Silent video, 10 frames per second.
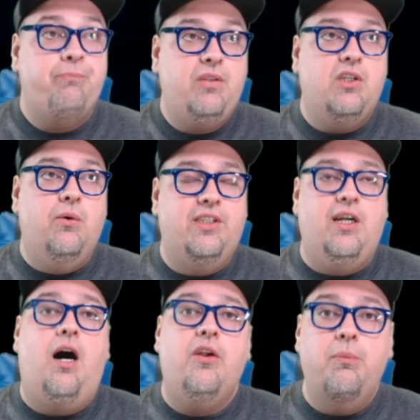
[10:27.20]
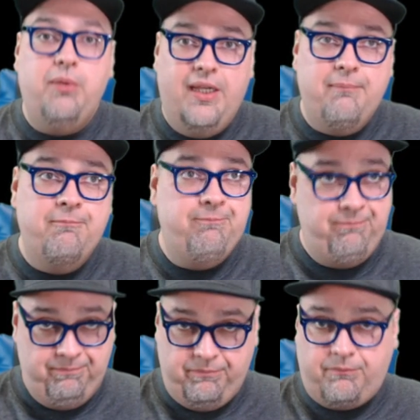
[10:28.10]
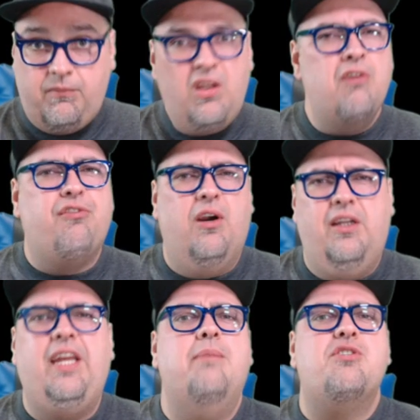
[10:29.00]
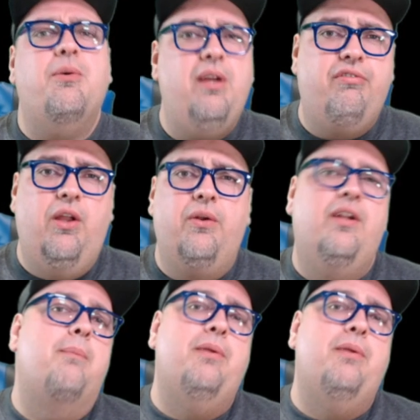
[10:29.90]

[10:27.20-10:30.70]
go into AutoBleem for our games that we have loaded up on